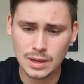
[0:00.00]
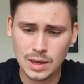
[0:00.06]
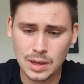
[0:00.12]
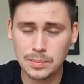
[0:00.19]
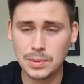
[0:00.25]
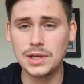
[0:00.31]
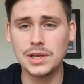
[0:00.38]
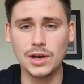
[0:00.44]

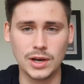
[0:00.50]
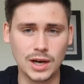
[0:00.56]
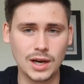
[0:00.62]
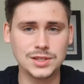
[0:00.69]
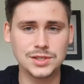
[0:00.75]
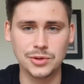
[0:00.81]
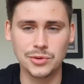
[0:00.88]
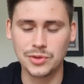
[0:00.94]
but, you know, I
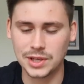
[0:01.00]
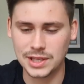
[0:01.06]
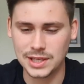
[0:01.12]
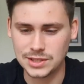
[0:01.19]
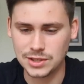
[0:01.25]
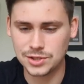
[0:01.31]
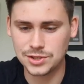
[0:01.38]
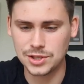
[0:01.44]
still think
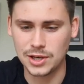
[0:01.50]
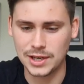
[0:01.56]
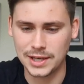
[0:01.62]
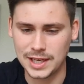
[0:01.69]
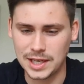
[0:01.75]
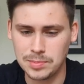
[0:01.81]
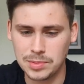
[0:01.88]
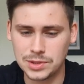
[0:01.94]
he's our starting
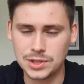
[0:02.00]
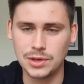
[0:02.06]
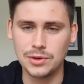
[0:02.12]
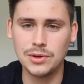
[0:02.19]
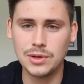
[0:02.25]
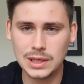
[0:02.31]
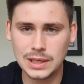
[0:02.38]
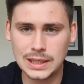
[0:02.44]
keeper. So
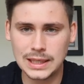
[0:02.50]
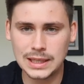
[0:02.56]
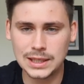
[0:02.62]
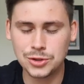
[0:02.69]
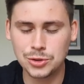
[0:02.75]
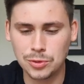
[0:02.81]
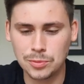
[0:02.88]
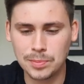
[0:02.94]

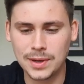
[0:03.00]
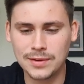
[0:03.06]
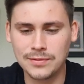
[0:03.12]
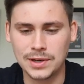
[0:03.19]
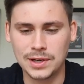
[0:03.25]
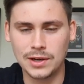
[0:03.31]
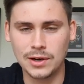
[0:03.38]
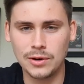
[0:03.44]
Jordan Pickford
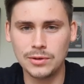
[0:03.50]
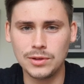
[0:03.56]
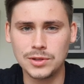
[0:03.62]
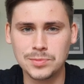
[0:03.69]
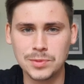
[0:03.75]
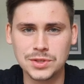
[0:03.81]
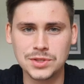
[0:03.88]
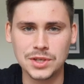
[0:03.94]
in goal, as
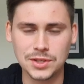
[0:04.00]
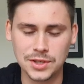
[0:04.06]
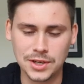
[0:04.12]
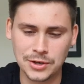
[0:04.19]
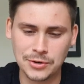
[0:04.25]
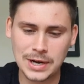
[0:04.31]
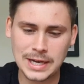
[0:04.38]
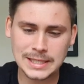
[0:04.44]
much as I
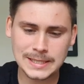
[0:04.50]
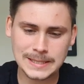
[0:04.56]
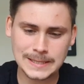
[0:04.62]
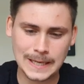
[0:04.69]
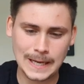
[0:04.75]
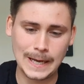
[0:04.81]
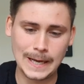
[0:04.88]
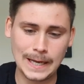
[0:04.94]
digress.
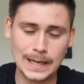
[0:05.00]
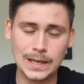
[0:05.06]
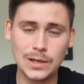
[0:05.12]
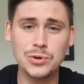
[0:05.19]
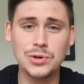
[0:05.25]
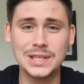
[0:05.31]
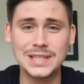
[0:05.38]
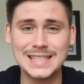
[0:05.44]
Uh,
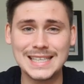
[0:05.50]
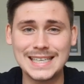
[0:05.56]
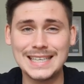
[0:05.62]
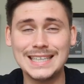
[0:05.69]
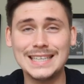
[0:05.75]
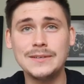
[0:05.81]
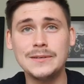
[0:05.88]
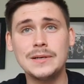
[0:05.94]
Lucas
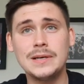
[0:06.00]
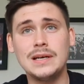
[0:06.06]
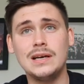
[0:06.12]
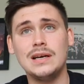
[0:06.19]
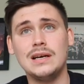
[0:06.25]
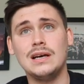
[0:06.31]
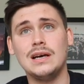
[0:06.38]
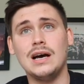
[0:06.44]
Digne
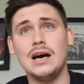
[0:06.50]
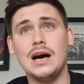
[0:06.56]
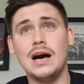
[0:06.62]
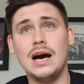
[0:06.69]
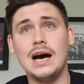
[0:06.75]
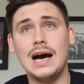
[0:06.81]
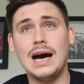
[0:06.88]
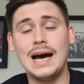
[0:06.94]

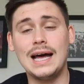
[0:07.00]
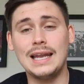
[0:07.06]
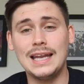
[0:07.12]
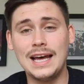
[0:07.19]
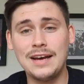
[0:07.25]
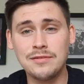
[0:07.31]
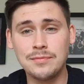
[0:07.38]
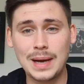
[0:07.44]
at
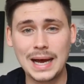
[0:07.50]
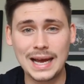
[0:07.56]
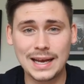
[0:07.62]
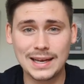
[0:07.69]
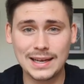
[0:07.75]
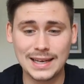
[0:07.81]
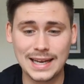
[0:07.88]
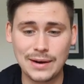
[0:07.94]
left
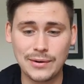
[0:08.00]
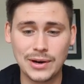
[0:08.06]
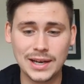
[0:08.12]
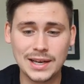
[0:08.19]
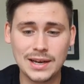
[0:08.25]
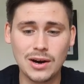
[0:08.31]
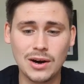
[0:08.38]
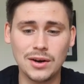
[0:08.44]
back. Now, I
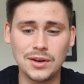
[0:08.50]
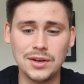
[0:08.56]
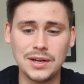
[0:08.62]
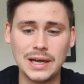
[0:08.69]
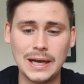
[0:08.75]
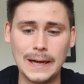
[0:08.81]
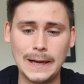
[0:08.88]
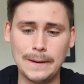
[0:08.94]
can't
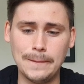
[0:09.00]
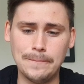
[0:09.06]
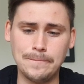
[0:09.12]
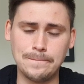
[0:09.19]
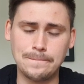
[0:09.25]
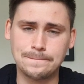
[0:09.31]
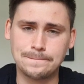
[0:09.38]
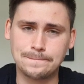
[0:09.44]
um,